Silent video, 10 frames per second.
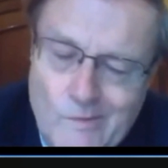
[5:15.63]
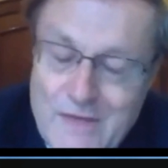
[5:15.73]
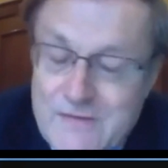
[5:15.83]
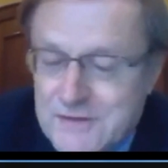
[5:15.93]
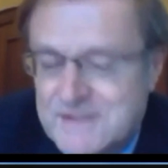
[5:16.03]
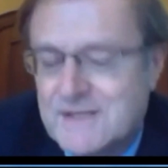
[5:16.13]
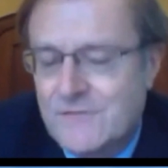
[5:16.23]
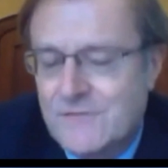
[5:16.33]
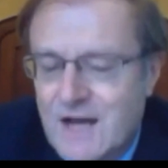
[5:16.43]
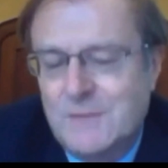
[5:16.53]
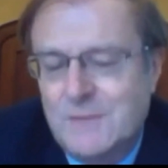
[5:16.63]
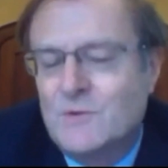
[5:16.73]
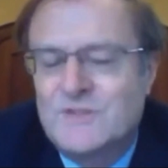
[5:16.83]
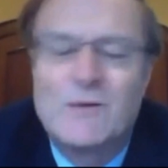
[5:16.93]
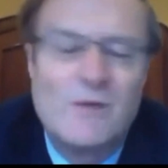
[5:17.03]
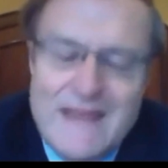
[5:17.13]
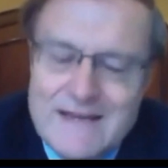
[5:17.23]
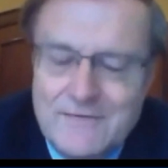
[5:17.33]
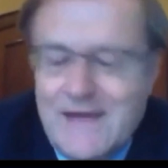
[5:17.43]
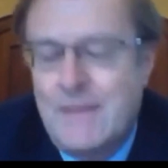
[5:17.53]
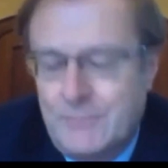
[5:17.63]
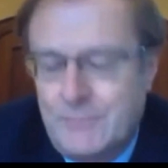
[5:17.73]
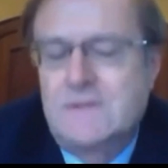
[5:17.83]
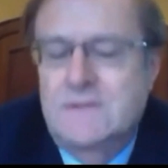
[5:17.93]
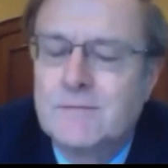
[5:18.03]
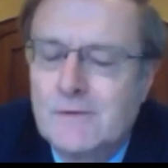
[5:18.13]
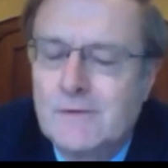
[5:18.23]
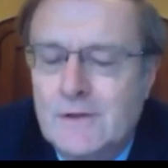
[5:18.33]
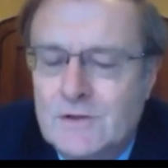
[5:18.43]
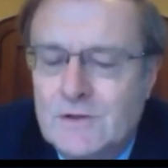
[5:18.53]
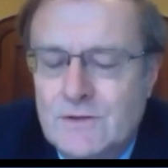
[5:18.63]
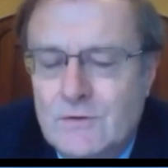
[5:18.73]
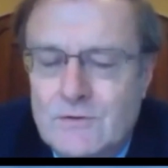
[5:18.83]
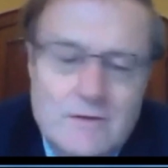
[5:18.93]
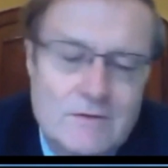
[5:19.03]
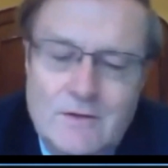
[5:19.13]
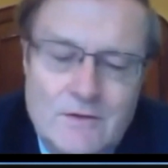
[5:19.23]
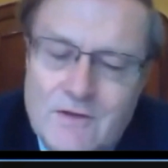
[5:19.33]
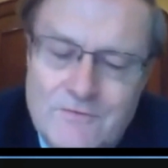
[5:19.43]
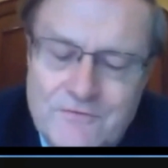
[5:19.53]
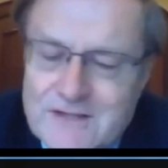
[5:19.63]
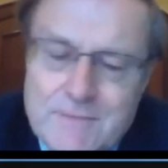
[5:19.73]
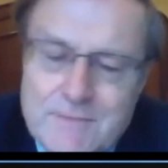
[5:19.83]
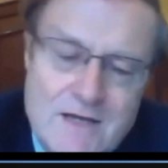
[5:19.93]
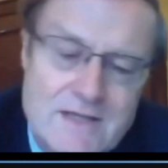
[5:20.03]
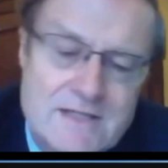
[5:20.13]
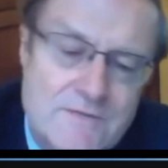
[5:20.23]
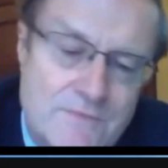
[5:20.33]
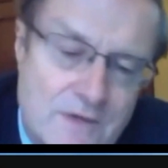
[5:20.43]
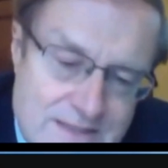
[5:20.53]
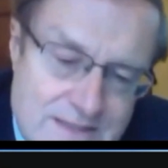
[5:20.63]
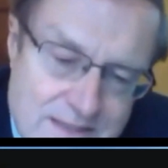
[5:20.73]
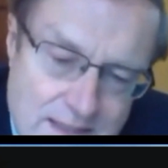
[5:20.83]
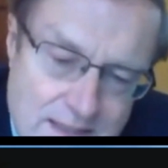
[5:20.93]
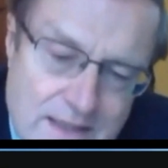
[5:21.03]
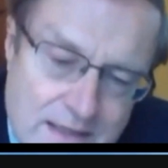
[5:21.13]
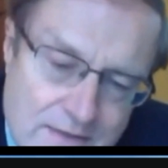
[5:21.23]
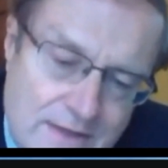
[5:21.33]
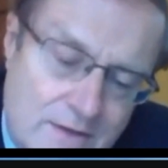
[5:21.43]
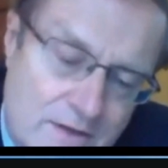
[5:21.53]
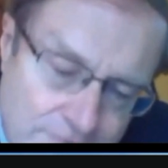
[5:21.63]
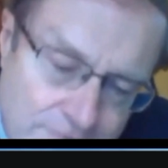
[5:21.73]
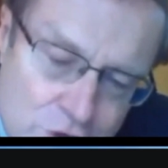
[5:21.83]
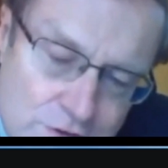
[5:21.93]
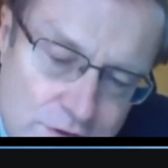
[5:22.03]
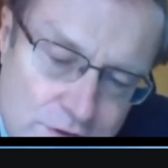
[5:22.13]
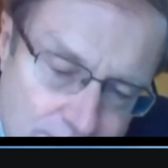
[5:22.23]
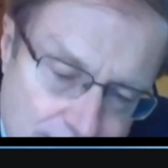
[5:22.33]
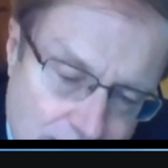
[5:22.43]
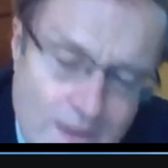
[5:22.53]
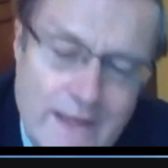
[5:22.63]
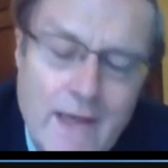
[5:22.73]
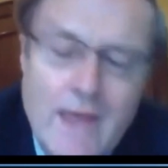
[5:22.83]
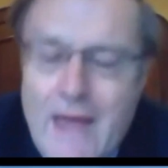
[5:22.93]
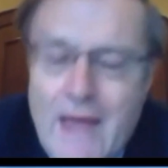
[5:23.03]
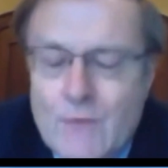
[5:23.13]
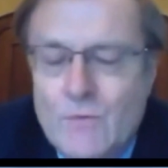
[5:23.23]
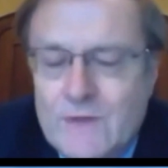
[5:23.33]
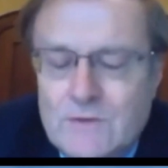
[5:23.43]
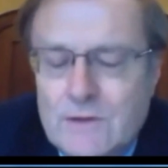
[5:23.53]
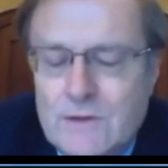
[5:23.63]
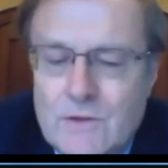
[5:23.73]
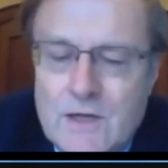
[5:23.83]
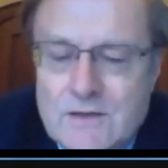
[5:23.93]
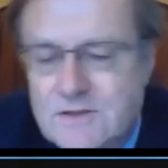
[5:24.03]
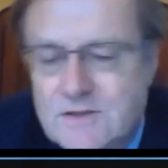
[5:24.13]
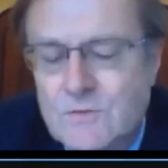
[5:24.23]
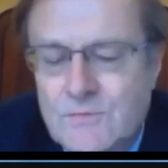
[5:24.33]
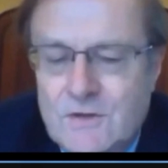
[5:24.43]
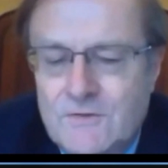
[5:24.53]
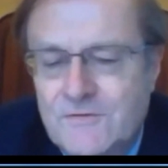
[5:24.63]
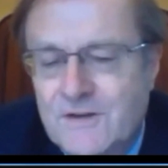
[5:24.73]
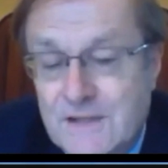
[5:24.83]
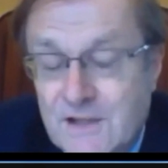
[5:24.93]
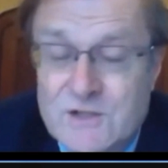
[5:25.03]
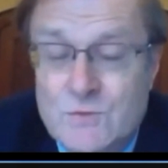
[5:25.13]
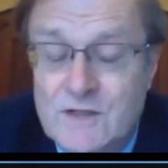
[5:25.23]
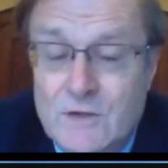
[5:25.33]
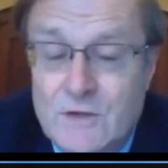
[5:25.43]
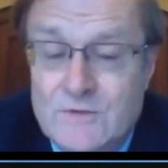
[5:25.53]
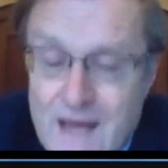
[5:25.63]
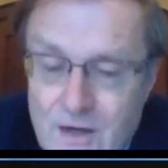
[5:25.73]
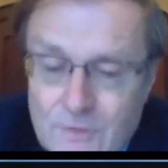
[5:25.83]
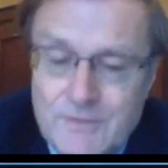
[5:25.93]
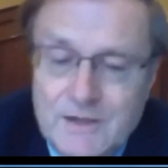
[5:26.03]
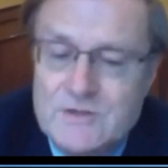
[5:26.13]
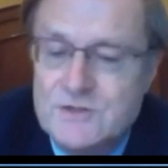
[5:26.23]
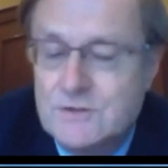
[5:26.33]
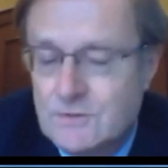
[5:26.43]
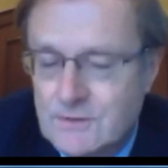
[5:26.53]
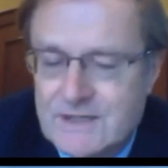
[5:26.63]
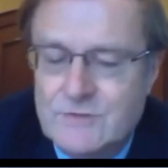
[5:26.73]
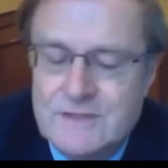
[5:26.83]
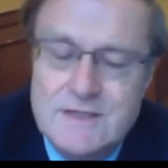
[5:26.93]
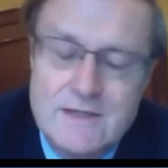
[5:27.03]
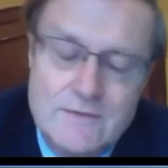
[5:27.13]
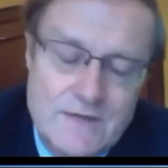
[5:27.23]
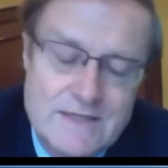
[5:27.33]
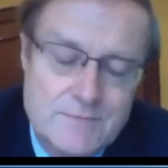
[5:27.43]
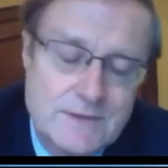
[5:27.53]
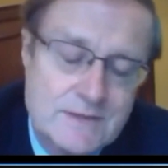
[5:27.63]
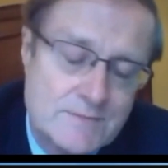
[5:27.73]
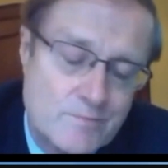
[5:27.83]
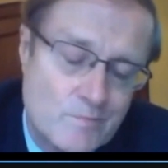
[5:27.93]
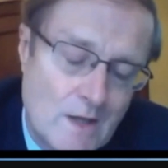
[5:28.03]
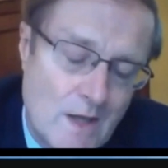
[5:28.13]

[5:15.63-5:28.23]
And then the other side of the argument will say, well, that never happens. You know, the, the, the funding markets are very sticky, they're not efficient in that way, and we, you know, you can't assume that your funding costs will go down because you do less risky investments.